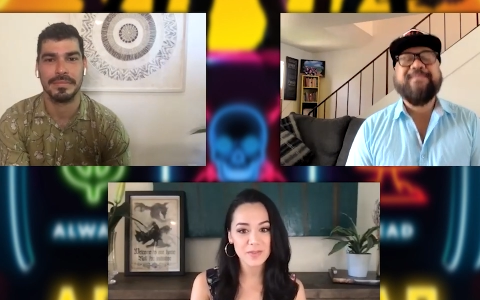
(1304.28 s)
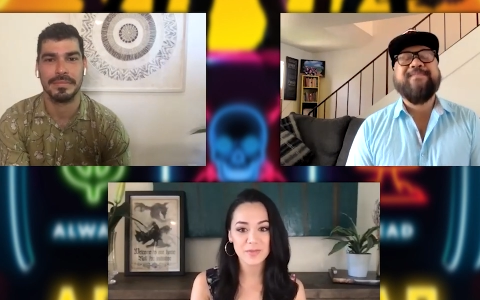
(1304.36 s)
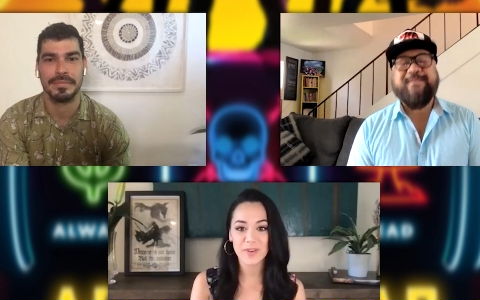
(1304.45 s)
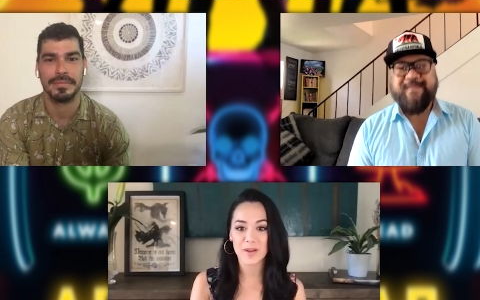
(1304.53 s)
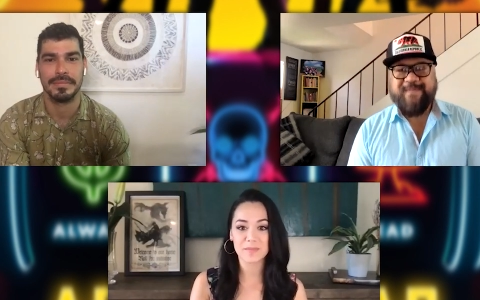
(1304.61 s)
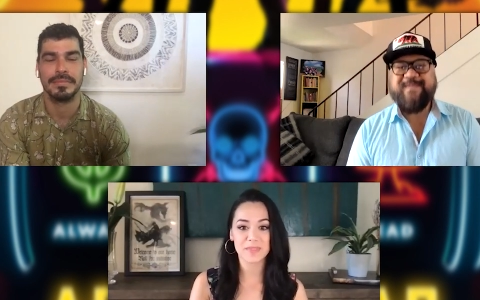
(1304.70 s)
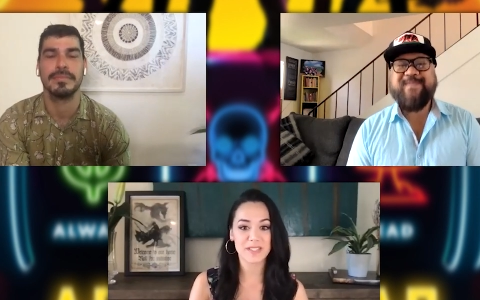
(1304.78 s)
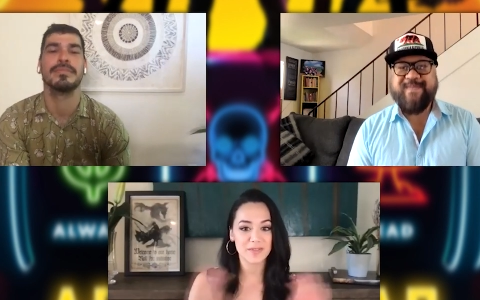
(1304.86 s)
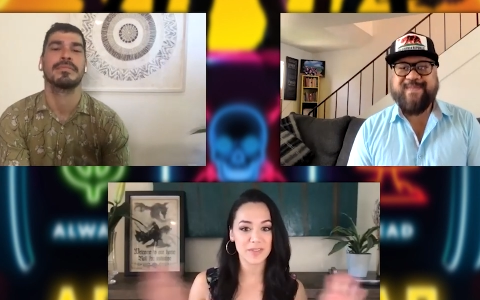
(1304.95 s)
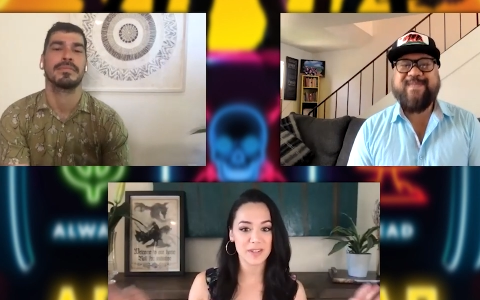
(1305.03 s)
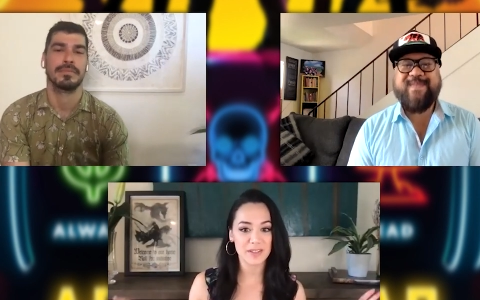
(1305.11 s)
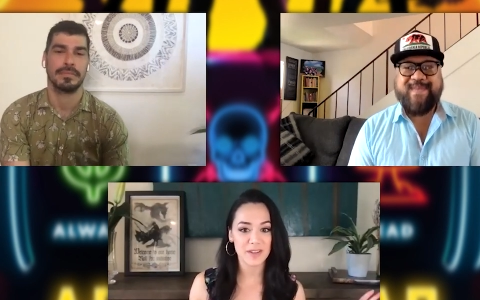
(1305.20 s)
Speaker 1: from
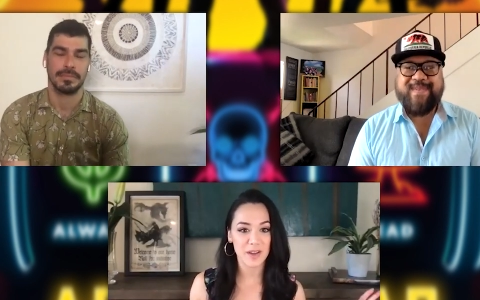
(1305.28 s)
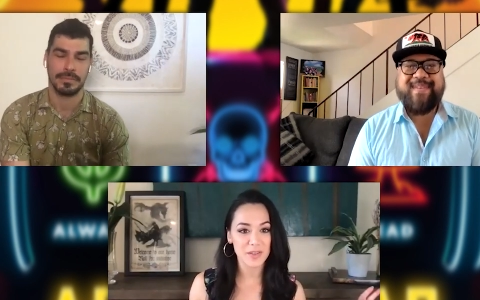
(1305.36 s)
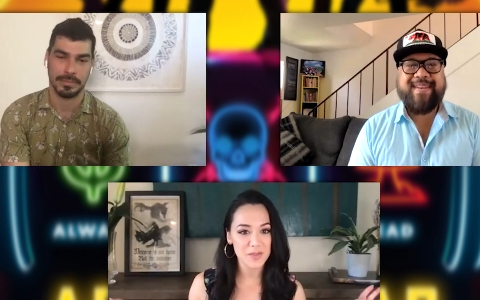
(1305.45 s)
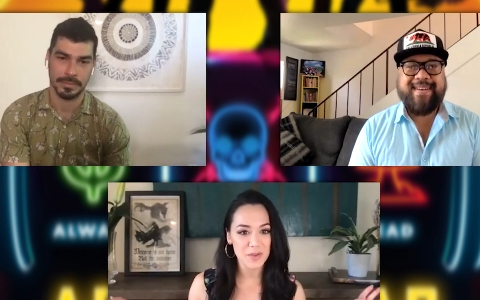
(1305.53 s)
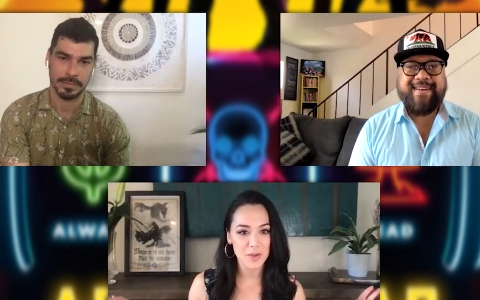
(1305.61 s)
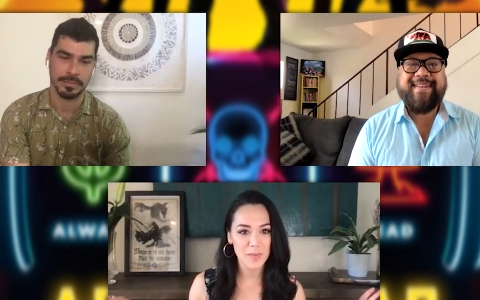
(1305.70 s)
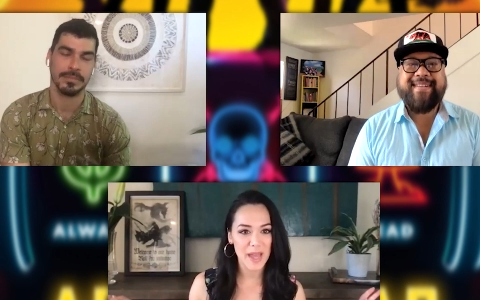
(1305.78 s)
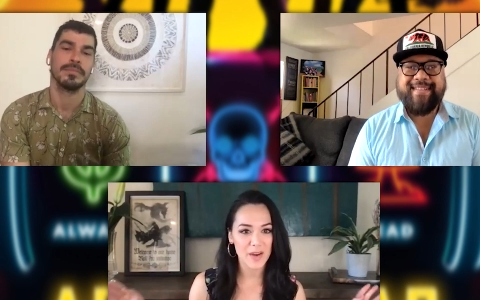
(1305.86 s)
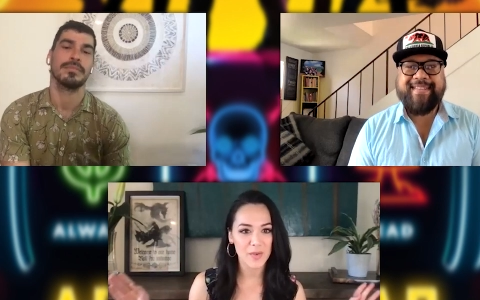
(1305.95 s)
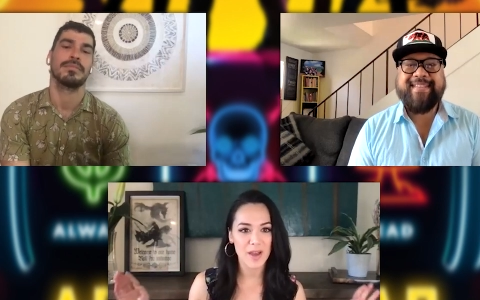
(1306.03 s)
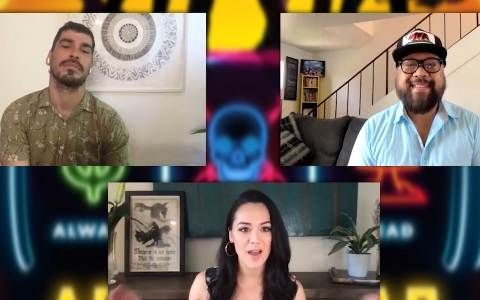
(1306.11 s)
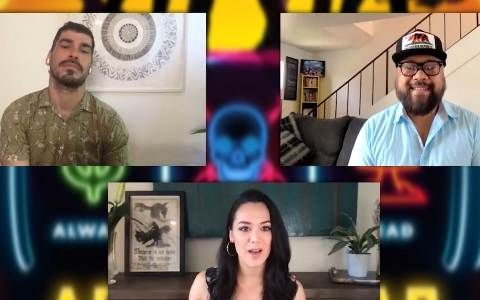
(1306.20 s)
different cultural
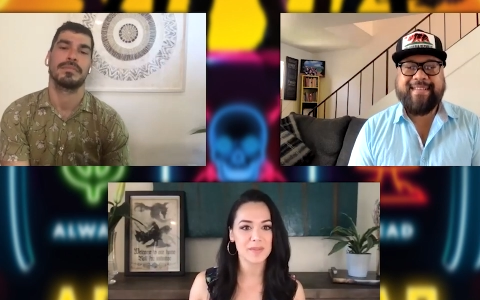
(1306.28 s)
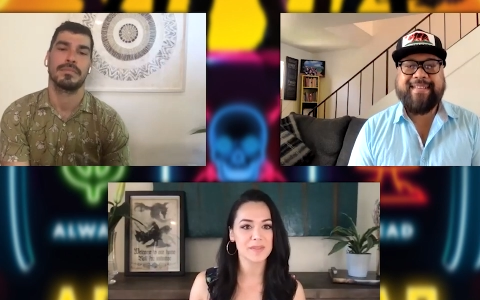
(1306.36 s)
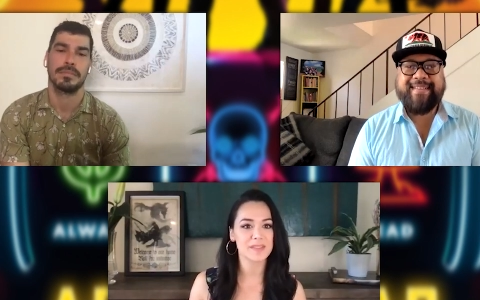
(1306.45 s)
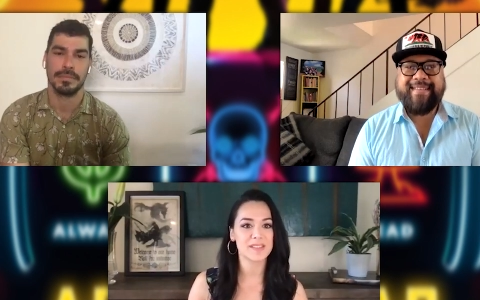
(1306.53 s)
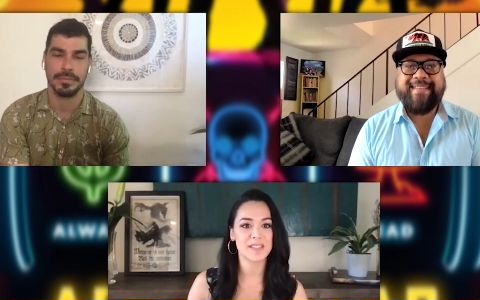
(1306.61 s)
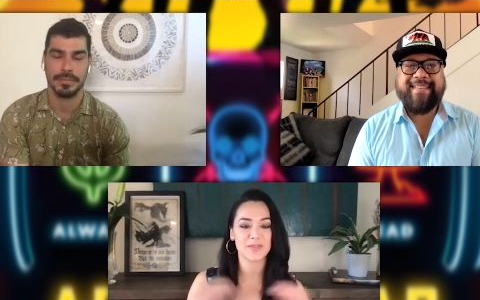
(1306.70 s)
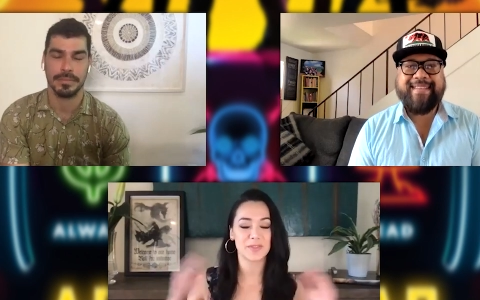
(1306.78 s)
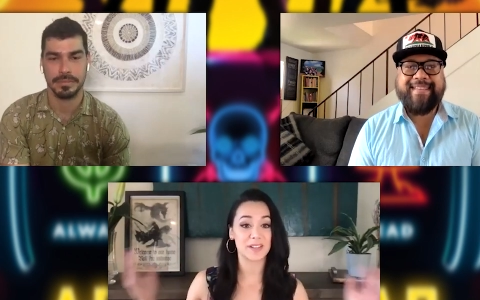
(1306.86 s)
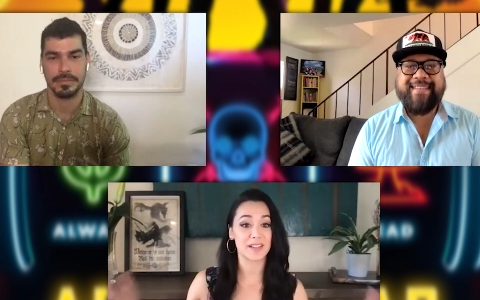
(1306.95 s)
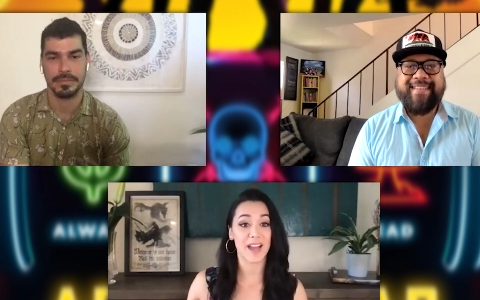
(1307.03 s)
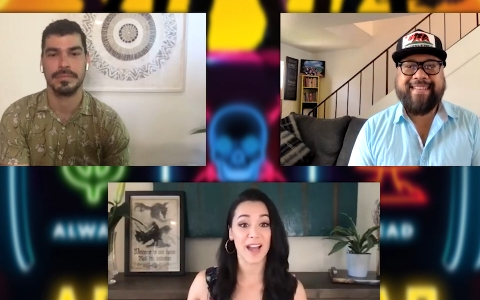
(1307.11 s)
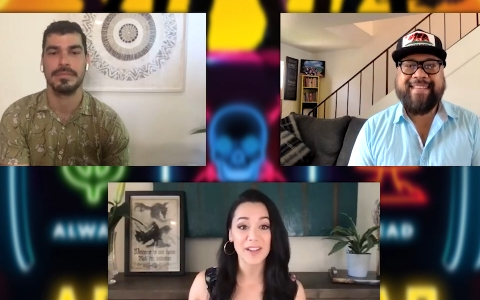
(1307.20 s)
backgrounds, different
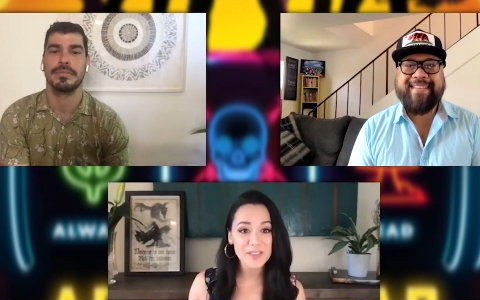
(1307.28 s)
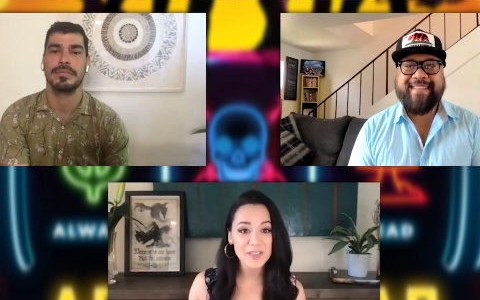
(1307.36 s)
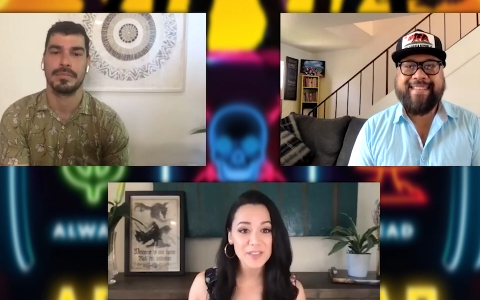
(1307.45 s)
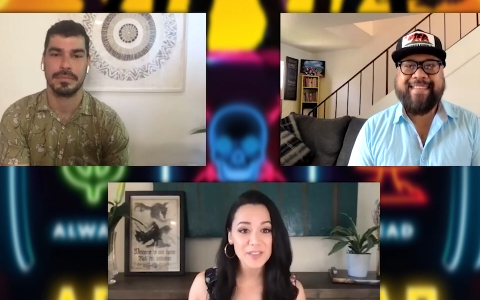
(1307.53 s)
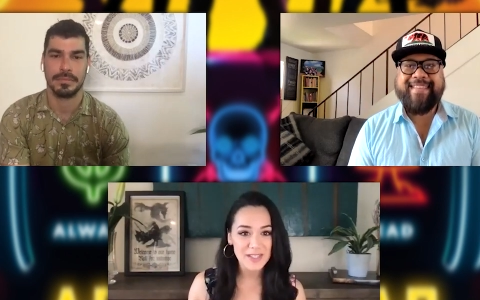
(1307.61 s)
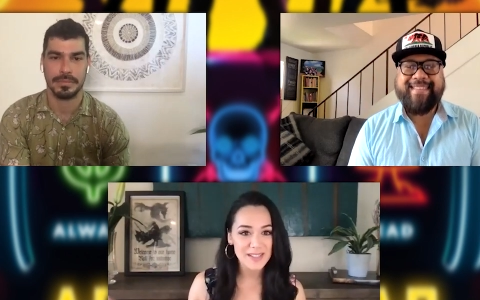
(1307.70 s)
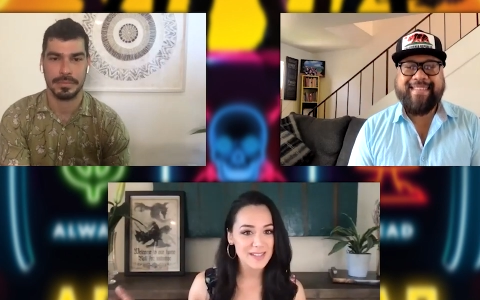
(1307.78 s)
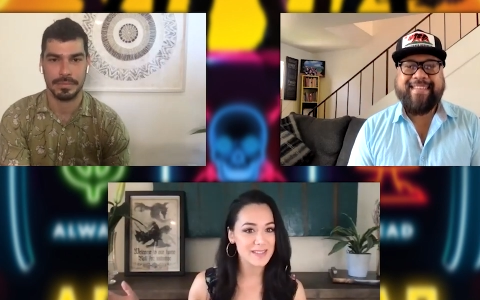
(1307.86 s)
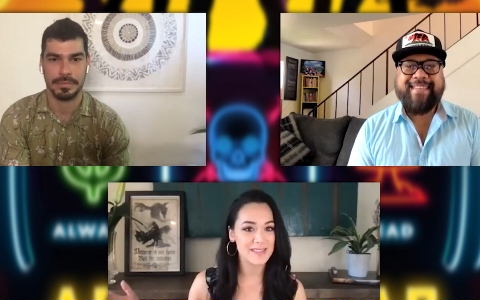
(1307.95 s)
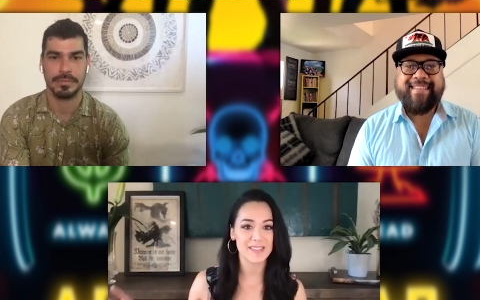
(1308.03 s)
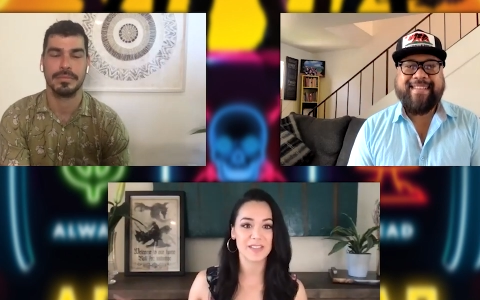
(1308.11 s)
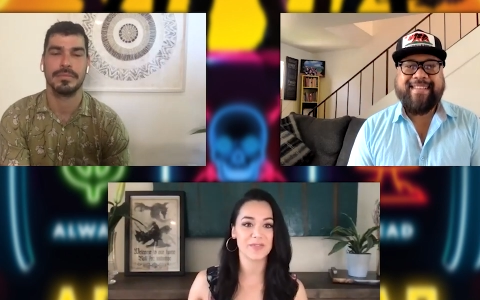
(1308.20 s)
countries,
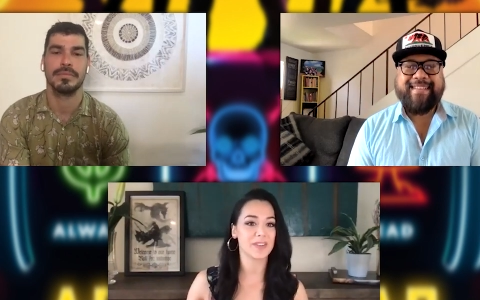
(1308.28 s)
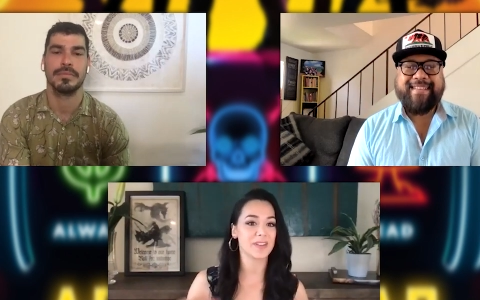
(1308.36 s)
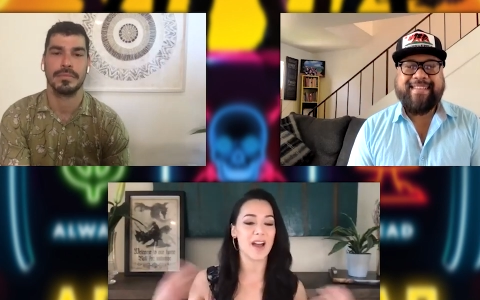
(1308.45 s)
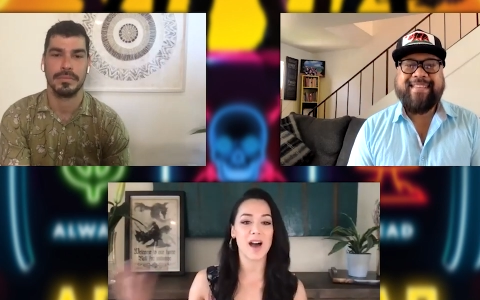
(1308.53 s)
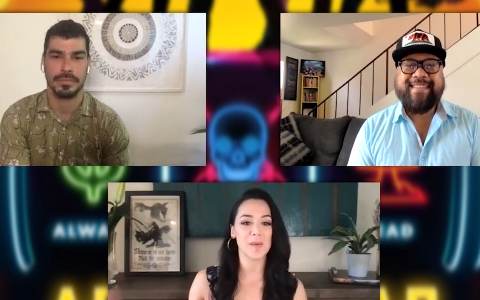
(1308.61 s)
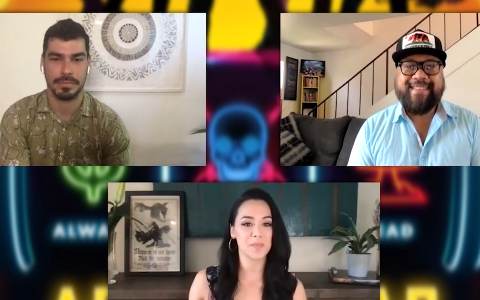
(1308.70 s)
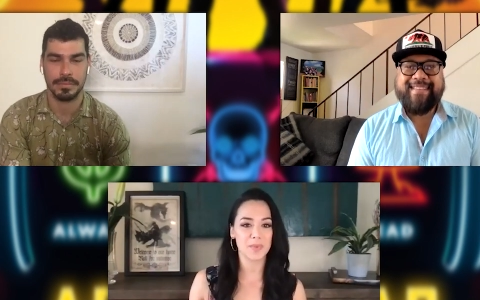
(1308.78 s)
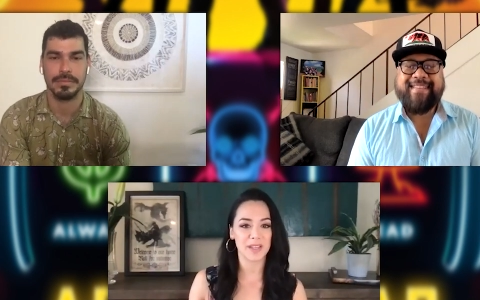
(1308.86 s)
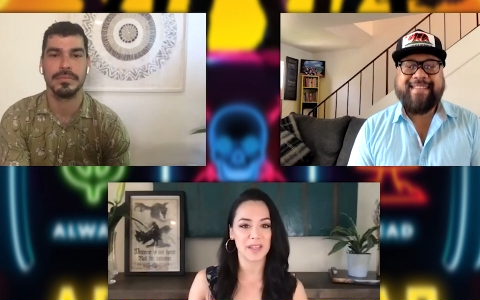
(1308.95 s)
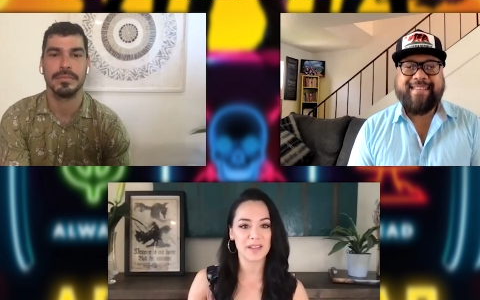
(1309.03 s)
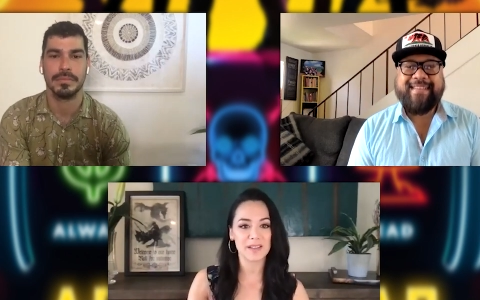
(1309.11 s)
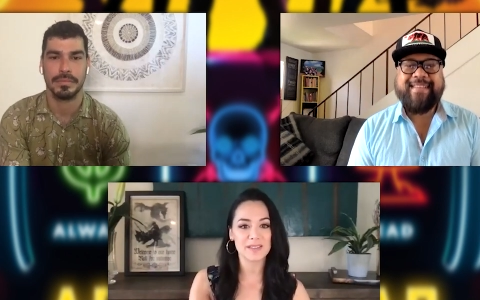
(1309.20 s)
different
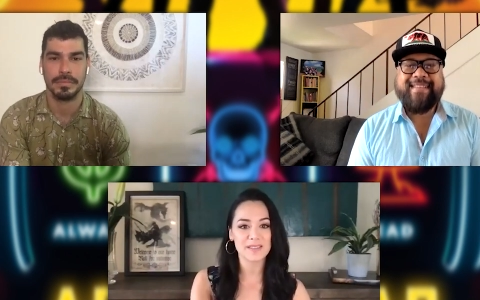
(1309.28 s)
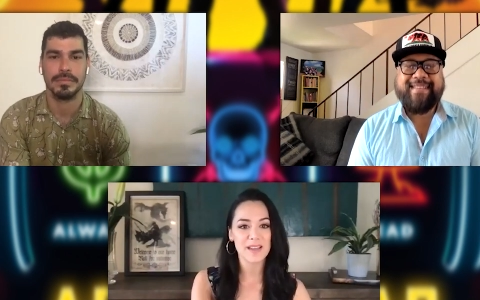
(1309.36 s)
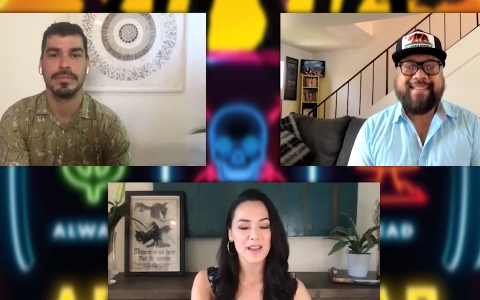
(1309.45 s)
upbringings.